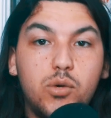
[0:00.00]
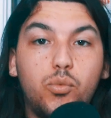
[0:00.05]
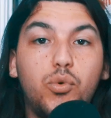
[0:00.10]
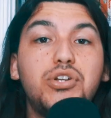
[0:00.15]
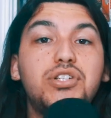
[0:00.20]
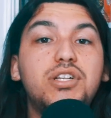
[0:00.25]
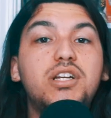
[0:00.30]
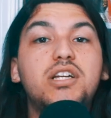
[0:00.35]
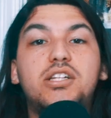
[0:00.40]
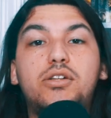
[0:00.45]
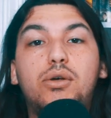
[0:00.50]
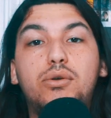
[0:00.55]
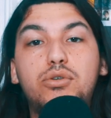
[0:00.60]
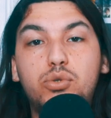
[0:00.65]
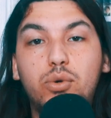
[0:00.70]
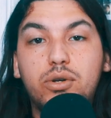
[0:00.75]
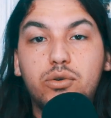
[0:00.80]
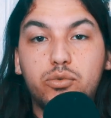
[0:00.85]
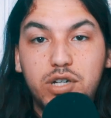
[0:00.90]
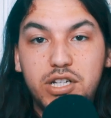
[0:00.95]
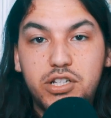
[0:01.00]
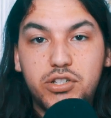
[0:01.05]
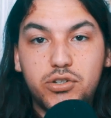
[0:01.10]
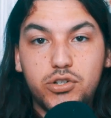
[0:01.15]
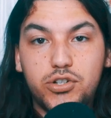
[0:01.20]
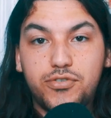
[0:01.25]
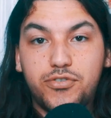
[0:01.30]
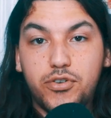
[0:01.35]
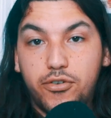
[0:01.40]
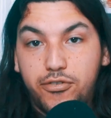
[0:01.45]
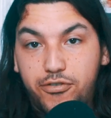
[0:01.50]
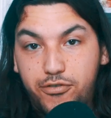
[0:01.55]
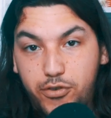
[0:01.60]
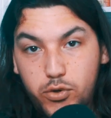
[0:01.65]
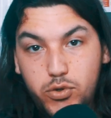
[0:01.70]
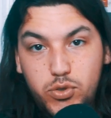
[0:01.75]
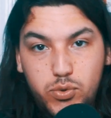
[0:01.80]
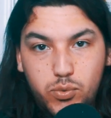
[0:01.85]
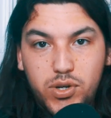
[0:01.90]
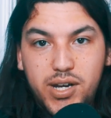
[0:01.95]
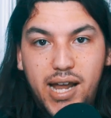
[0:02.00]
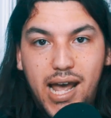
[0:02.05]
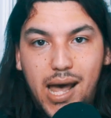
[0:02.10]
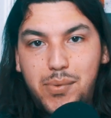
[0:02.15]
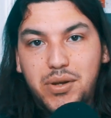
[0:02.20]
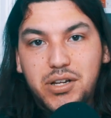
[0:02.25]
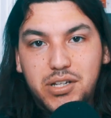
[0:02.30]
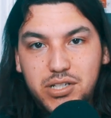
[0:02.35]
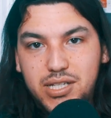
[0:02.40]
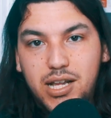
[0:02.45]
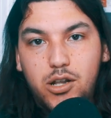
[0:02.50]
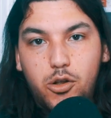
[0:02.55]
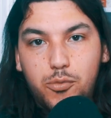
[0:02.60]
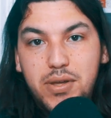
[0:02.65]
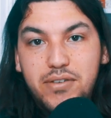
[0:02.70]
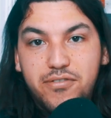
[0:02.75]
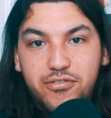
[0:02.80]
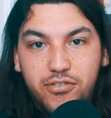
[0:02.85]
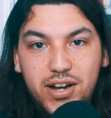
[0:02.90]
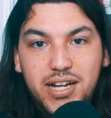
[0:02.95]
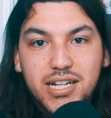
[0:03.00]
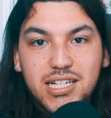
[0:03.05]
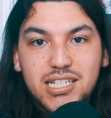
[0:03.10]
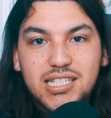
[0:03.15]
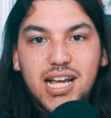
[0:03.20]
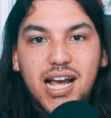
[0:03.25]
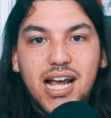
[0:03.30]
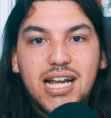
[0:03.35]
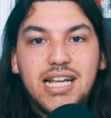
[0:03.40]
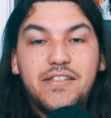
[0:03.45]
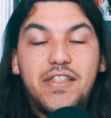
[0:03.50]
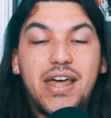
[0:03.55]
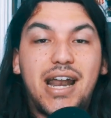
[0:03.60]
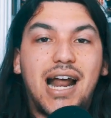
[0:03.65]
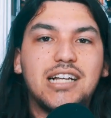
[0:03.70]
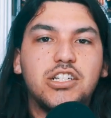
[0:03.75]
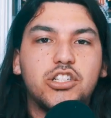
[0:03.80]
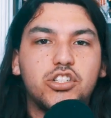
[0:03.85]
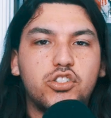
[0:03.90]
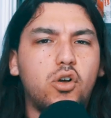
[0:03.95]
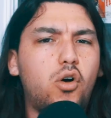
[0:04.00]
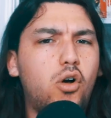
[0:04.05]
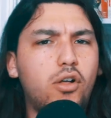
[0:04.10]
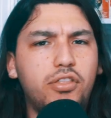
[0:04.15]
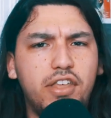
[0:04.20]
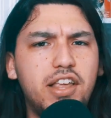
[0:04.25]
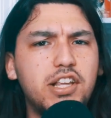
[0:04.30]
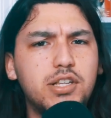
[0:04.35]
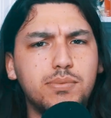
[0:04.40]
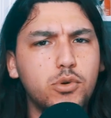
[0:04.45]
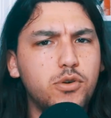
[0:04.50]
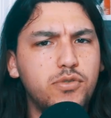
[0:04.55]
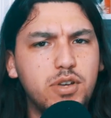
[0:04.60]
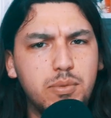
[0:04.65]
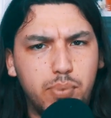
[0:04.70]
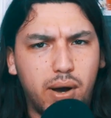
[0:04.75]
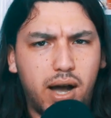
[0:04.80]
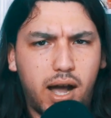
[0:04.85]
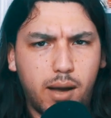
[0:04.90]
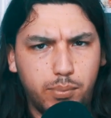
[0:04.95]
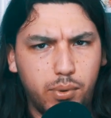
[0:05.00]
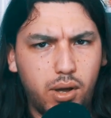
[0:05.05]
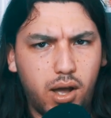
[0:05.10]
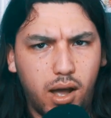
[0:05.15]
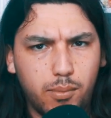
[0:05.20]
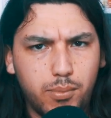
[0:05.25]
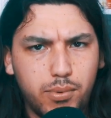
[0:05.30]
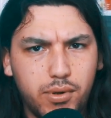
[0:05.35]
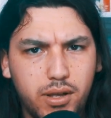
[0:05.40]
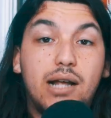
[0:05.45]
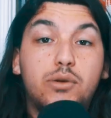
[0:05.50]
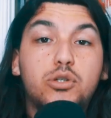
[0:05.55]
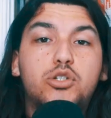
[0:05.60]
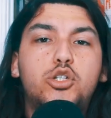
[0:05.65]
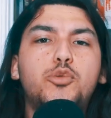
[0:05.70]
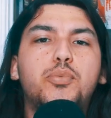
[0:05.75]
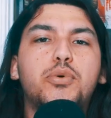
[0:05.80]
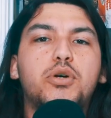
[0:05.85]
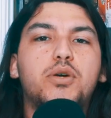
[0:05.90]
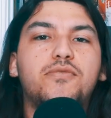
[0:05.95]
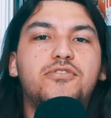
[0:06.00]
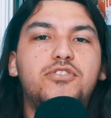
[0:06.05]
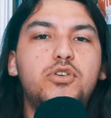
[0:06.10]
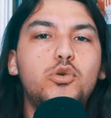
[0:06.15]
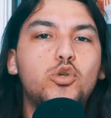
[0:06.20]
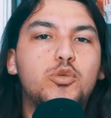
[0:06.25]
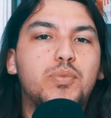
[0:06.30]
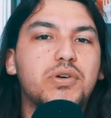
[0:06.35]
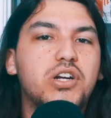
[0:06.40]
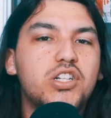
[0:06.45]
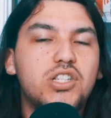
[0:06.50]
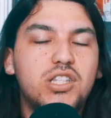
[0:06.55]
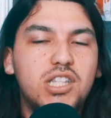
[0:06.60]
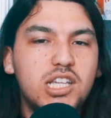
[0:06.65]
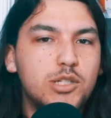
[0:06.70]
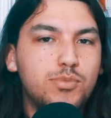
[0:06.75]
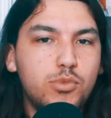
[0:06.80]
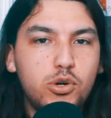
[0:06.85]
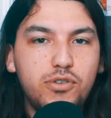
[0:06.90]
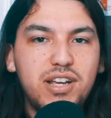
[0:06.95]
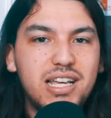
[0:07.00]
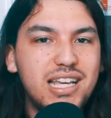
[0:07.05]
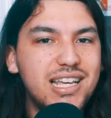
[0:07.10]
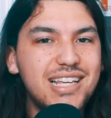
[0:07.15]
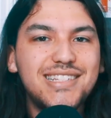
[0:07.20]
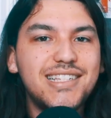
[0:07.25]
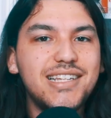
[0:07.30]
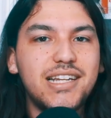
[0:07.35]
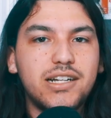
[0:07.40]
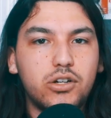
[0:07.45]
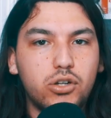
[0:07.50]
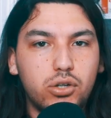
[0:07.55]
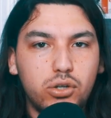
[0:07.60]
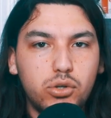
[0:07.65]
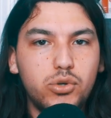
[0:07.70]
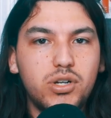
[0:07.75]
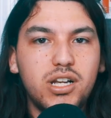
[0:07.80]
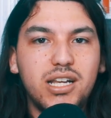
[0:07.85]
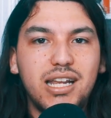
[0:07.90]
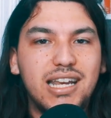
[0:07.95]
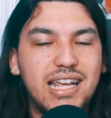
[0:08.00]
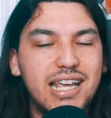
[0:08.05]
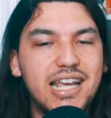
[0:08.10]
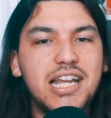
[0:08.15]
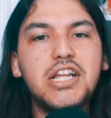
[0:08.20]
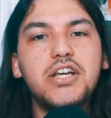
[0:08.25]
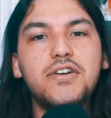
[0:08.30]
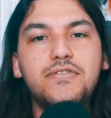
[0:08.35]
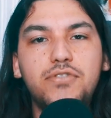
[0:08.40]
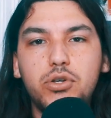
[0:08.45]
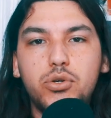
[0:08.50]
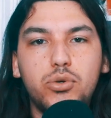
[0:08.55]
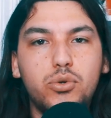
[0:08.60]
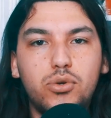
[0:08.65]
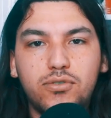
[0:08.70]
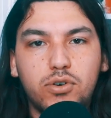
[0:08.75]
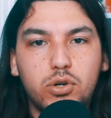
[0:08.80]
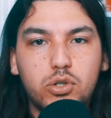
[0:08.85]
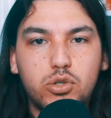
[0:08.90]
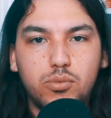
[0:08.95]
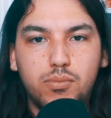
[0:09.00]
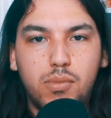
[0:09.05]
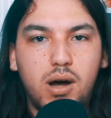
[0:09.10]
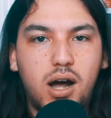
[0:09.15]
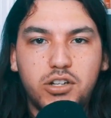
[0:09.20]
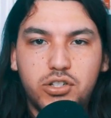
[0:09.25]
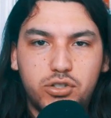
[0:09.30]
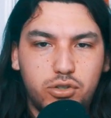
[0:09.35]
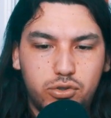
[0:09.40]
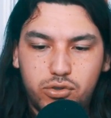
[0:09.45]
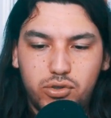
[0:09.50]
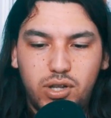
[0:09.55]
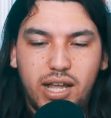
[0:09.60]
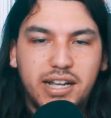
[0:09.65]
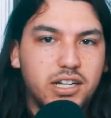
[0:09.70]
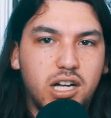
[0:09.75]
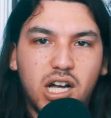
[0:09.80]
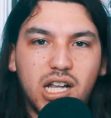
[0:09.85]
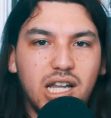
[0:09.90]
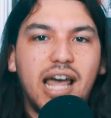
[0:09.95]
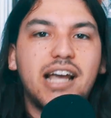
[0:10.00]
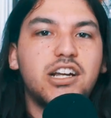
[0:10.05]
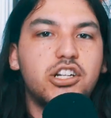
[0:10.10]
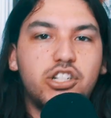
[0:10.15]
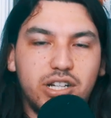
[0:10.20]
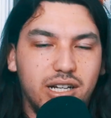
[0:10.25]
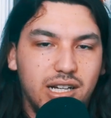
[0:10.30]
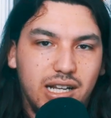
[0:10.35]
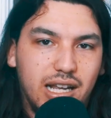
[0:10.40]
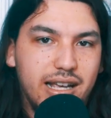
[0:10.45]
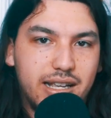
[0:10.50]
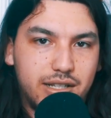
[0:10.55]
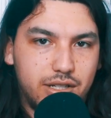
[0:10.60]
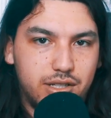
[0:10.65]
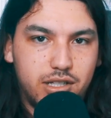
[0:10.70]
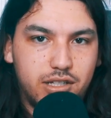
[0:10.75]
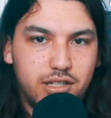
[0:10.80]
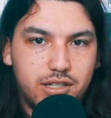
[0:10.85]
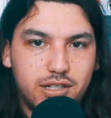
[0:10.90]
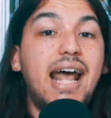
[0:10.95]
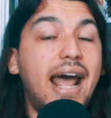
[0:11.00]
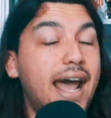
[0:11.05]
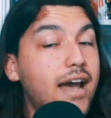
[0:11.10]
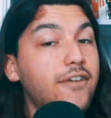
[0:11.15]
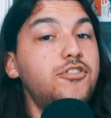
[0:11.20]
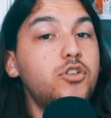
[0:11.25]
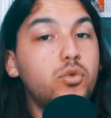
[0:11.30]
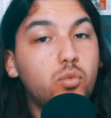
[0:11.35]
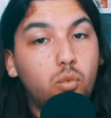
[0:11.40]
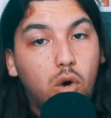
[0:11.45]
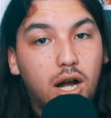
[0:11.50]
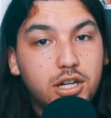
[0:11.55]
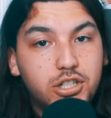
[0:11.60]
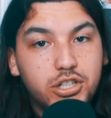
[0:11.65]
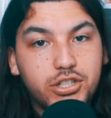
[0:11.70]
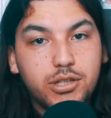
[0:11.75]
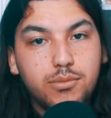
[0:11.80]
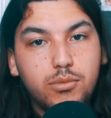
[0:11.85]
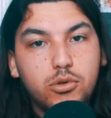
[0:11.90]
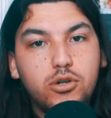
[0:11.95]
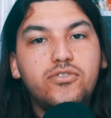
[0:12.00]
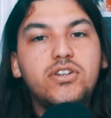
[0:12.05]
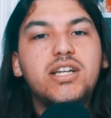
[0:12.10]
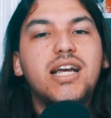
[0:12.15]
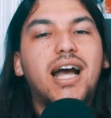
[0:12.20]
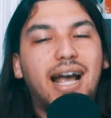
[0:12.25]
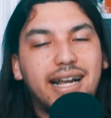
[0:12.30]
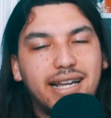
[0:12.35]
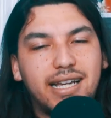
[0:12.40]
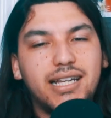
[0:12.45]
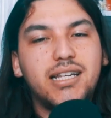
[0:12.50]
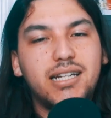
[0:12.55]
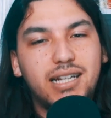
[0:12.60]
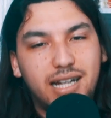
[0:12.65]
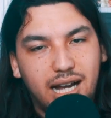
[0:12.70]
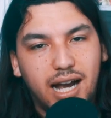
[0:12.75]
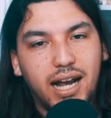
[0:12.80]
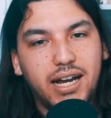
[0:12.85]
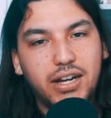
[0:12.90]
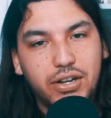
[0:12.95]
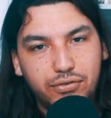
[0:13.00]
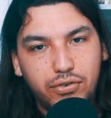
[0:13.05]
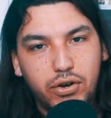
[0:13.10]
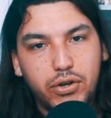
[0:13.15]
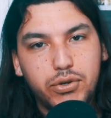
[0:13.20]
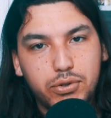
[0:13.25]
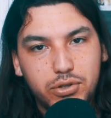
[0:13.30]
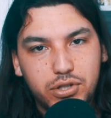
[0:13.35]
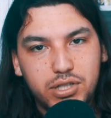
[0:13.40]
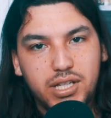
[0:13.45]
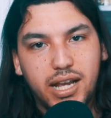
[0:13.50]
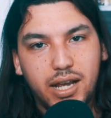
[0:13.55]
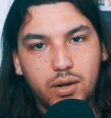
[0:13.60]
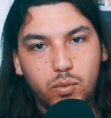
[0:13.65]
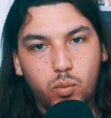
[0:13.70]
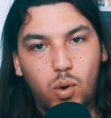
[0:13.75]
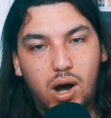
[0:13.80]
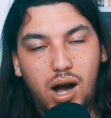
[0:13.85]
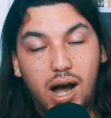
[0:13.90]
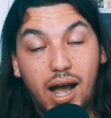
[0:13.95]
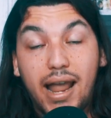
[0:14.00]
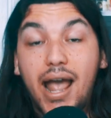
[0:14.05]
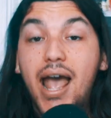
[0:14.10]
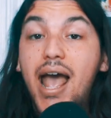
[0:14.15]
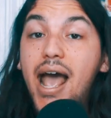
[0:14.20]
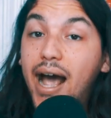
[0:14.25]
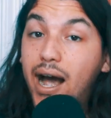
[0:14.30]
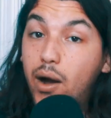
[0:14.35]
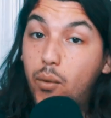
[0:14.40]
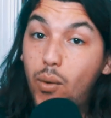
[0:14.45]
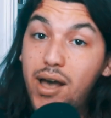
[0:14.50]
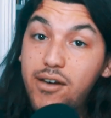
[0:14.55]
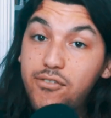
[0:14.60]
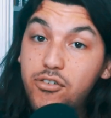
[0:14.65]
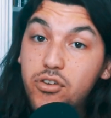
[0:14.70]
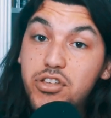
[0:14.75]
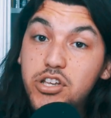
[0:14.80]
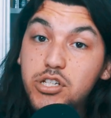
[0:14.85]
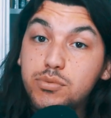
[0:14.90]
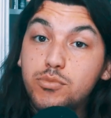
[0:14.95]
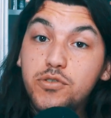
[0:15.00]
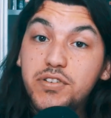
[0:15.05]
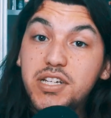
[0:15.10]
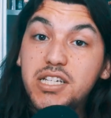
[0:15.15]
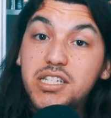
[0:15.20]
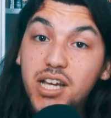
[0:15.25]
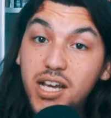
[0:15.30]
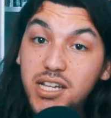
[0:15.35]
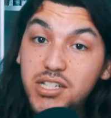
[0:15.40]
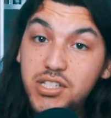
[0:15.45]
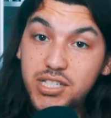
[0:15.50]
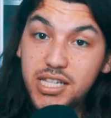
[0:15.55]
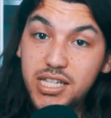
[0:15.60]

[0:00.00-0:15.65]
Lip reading: It wasn't until I was doing research for the first one, Abbott and Costello Meet Frankenstein, that I saw this movie pop up. And I was super confused because this movie isn't included in any of the Universal Monster collection lists. After watching the movie, I can kind of understand why. However, this movie does